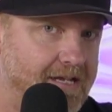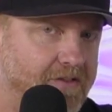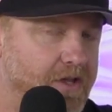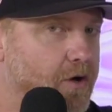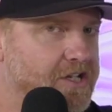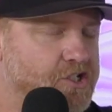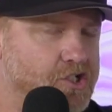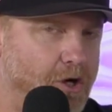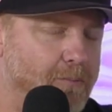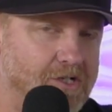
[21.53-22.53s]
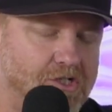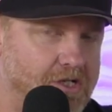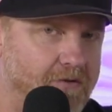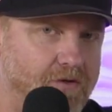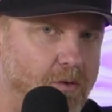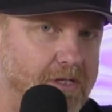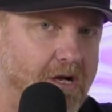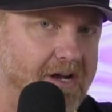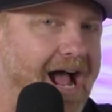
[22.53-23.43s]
There is so much stuff going on.